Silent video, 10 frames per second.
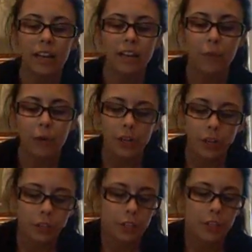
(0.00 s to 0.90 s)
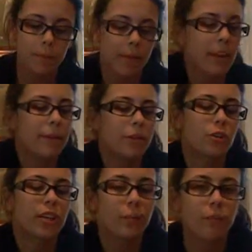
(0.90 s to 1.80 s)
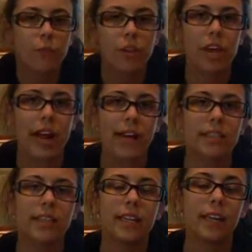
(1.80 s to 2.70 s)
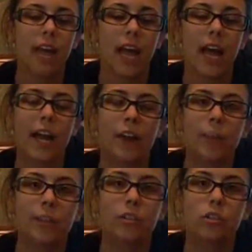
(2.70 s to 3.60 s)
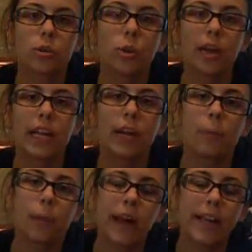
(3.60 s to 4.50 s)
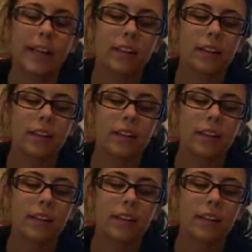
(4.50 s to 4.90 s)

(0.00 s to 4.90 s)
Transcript: If we include the men have been drinking before the accident higher up in the story, it might